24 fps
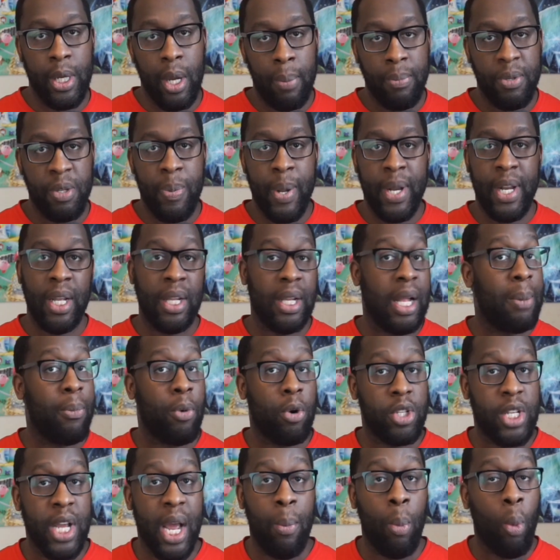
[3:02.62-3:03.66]
spending a lot more
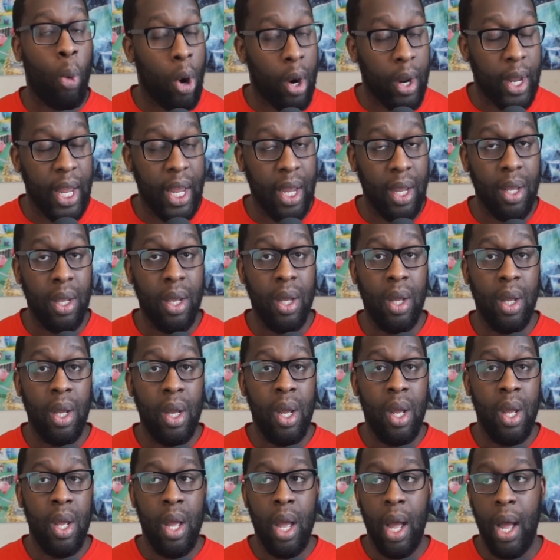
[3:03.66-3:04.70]
time working.
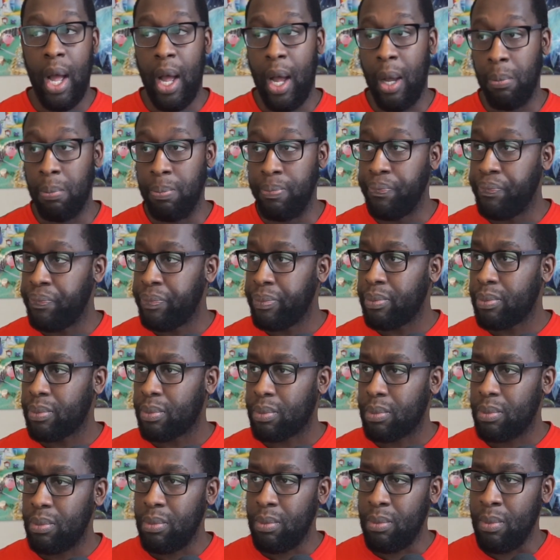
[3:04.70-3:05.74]
I'm
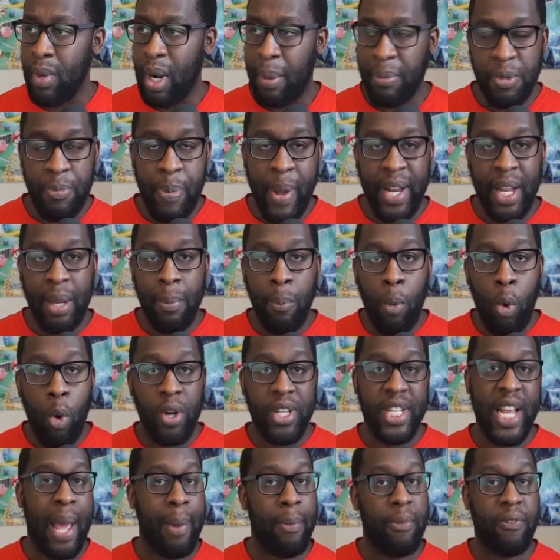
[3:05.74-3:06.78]
spending more
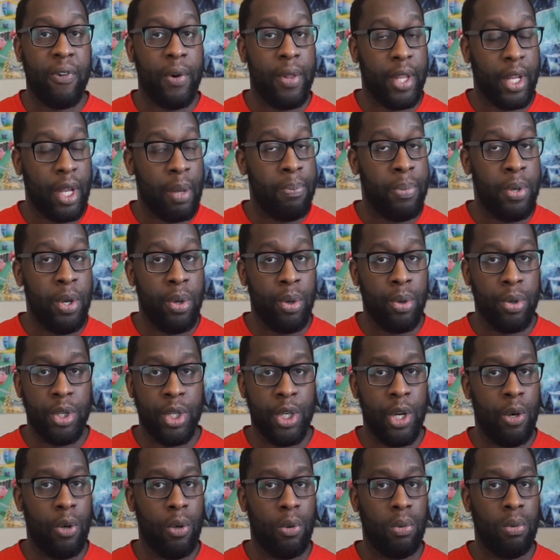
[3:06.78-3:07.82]
time in front of the computer,
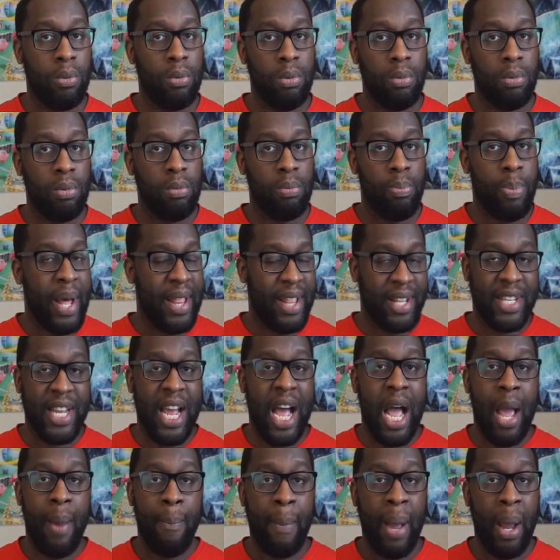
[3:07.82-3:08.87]
so by the
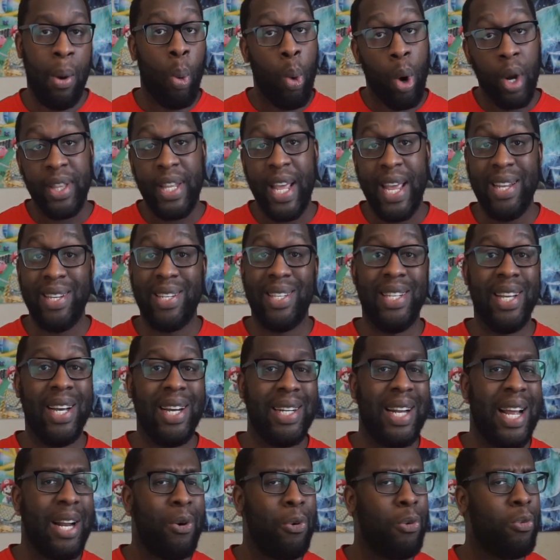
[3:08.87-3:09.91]
time my workday is
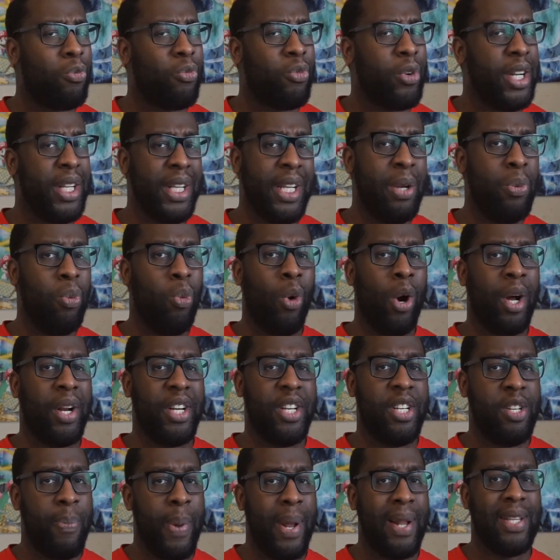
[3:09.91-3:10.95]
done, I don't really want to
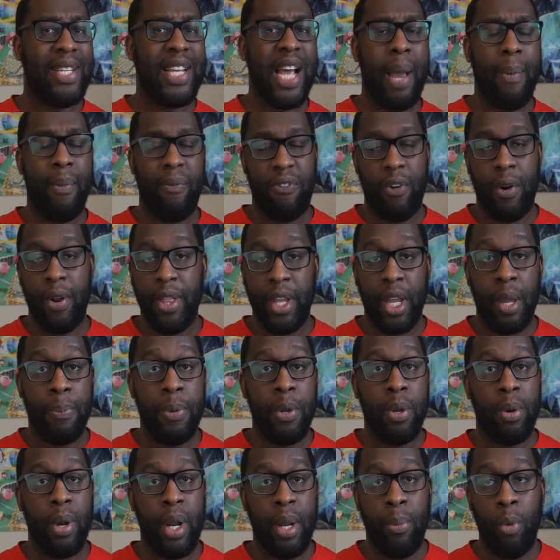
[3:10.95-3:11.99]
spend time in front of the
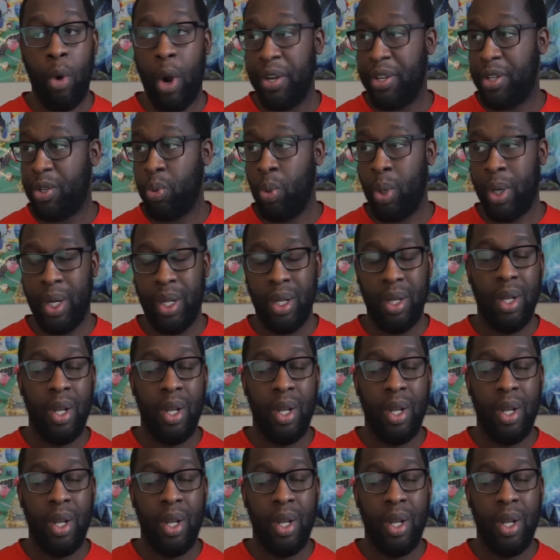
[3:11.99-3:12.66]
computer anymore. I just want to